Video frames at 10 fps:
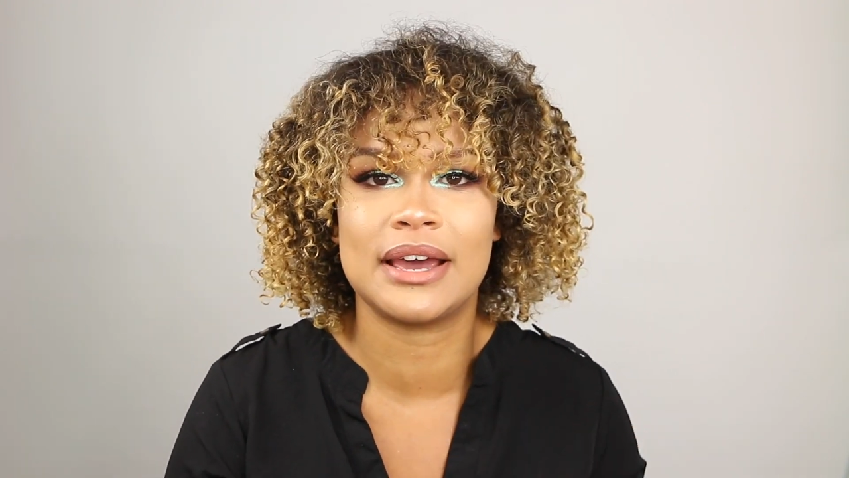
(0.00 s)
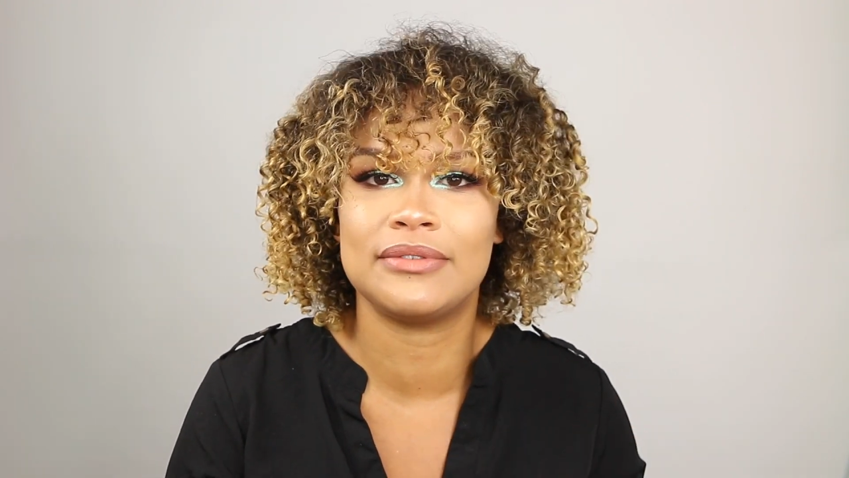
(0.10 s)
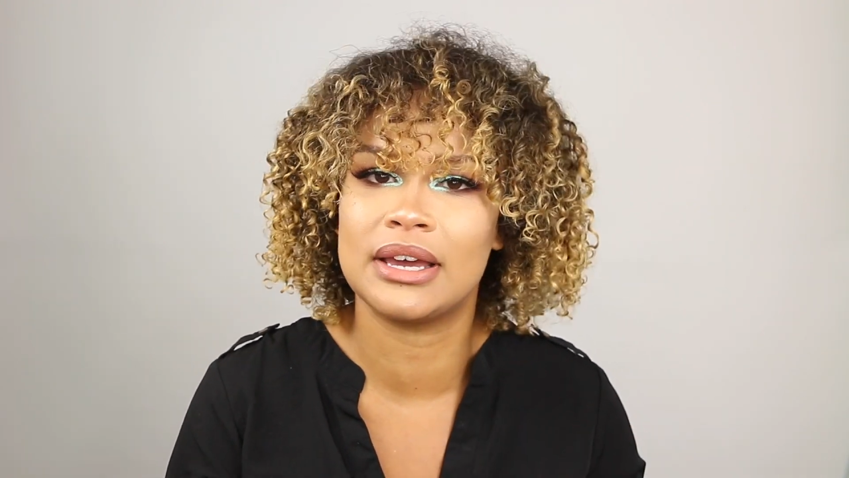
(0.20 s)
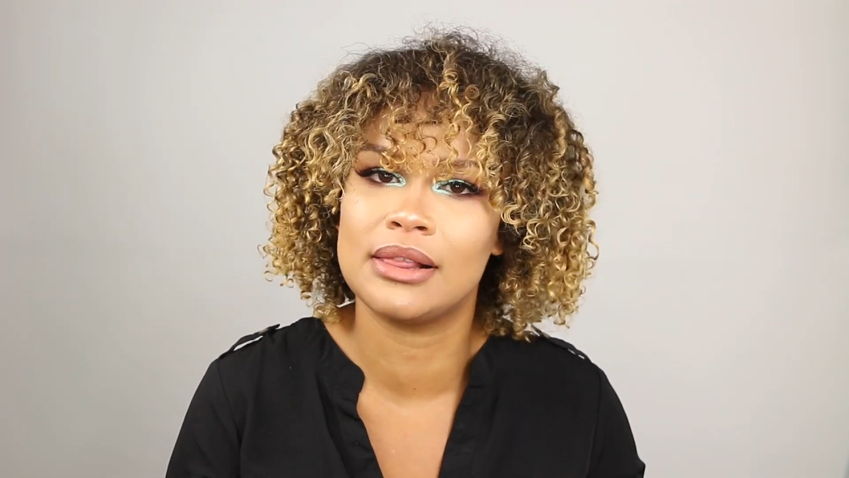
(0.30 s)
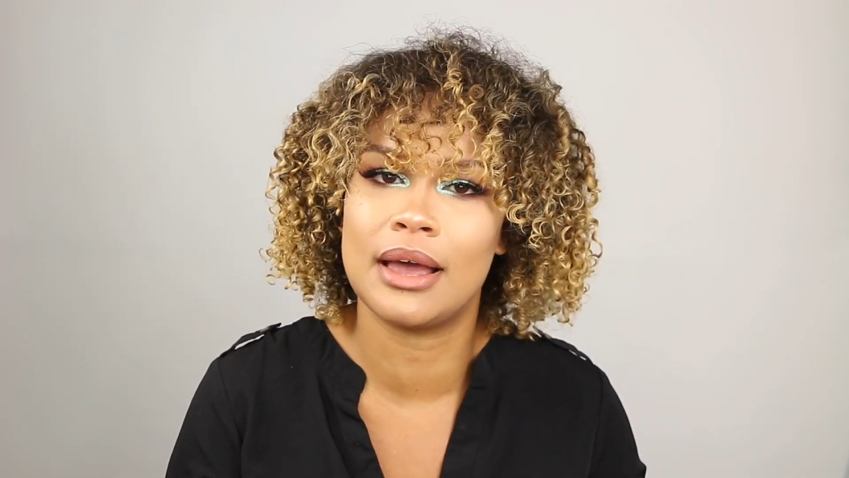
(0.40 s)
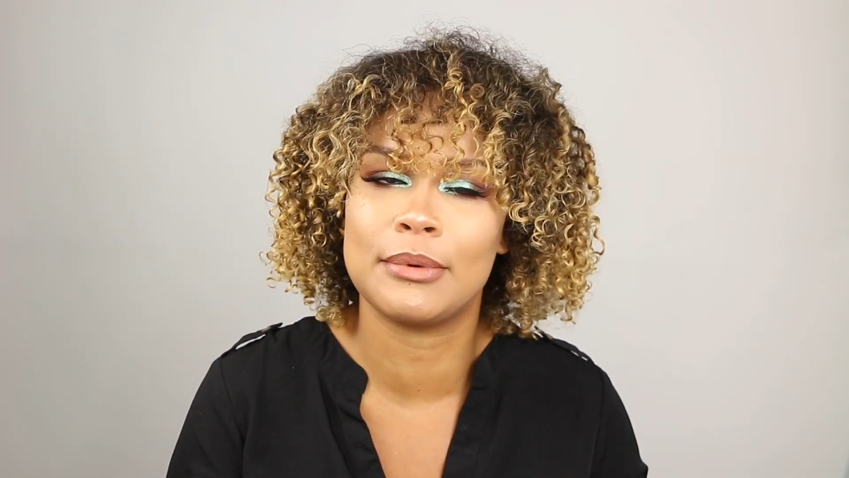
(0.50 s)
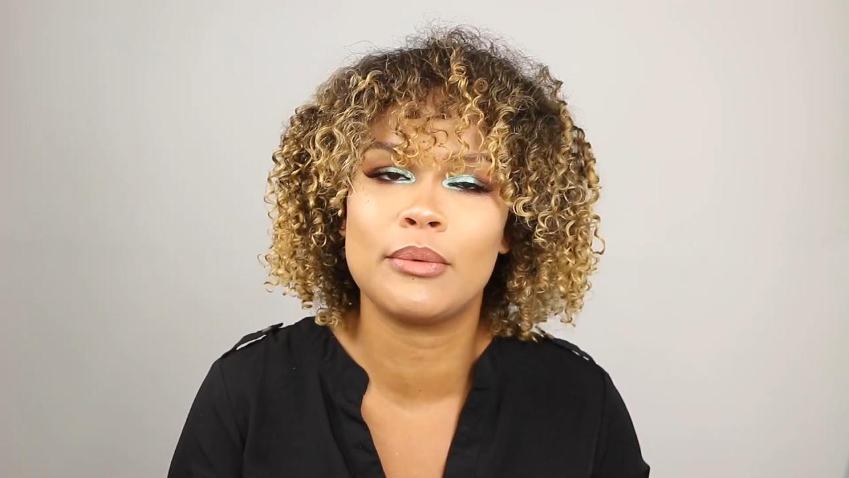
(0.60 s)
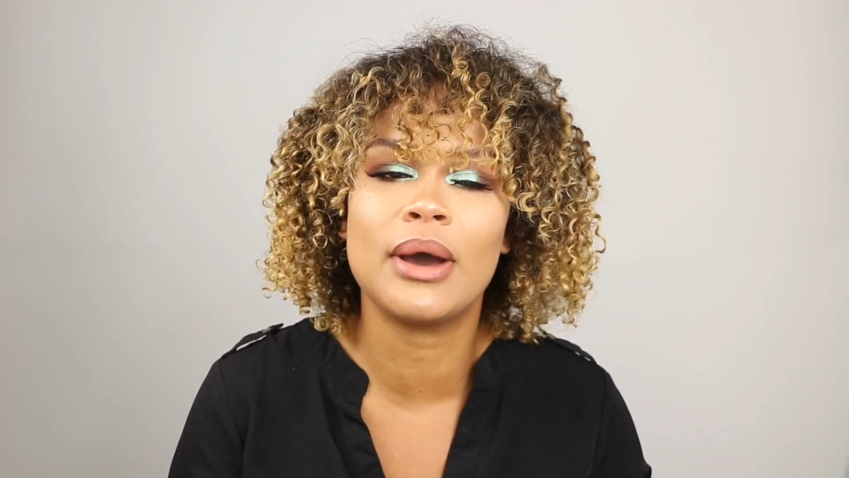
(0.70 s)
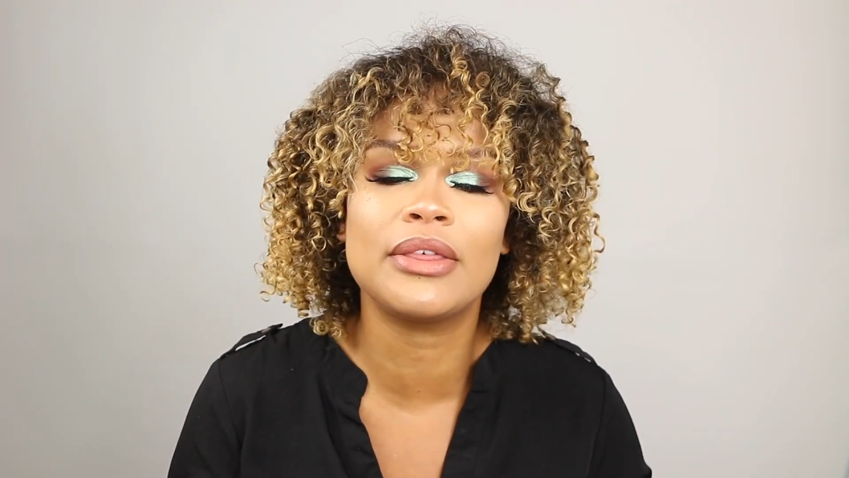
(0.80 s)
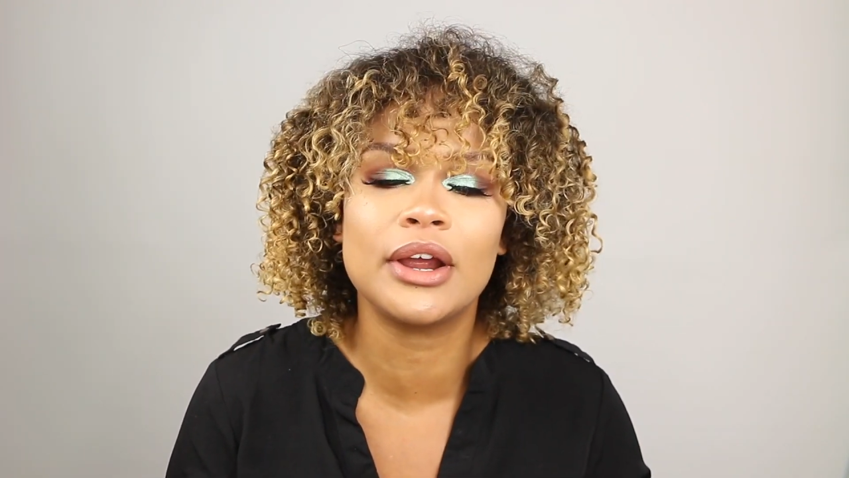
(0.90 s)
to have
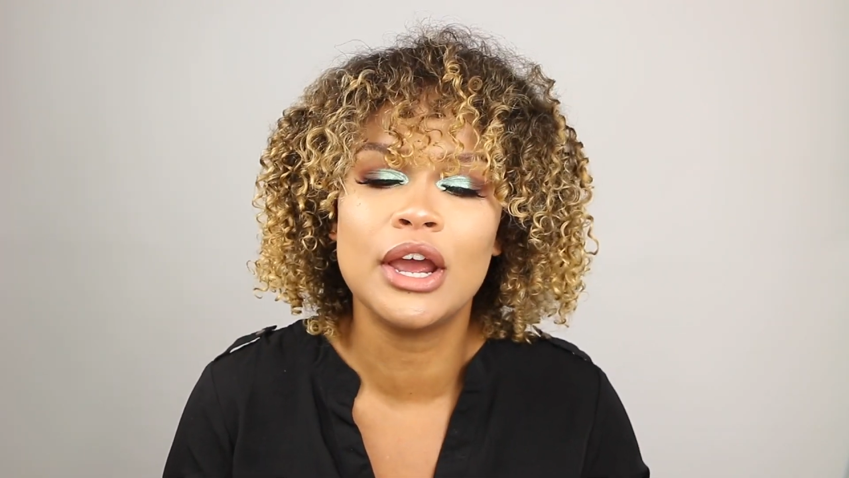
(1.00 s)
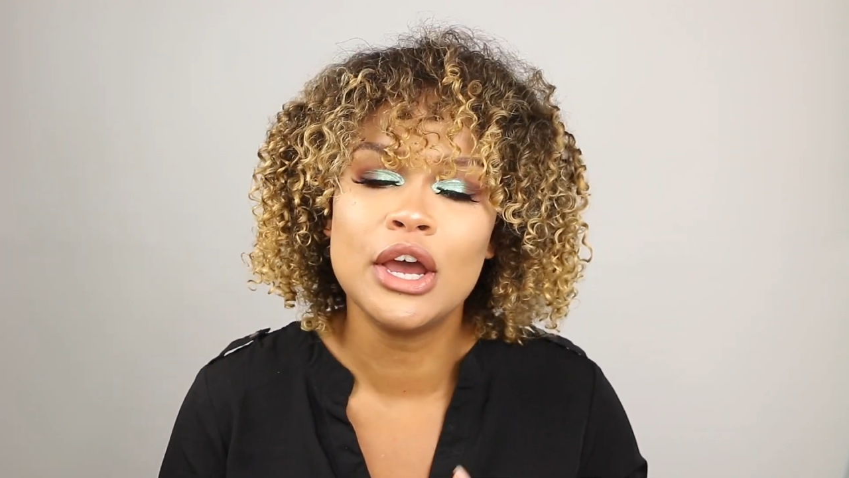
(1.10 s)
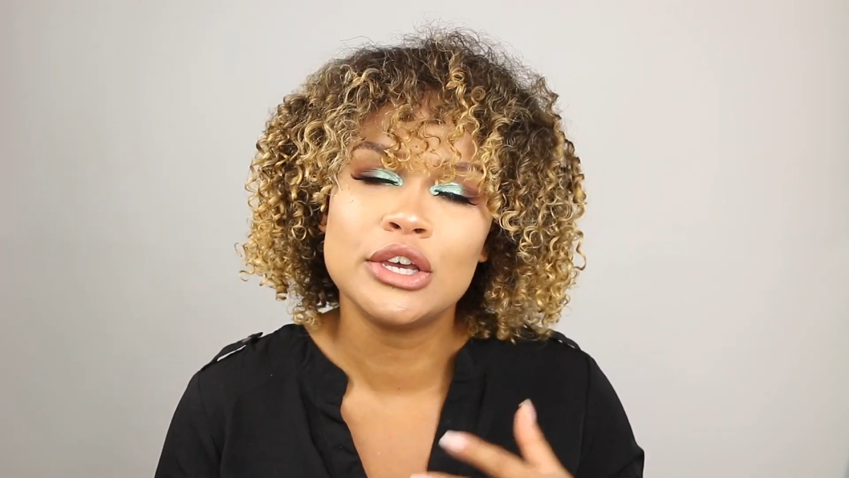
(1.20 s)
inclement weather.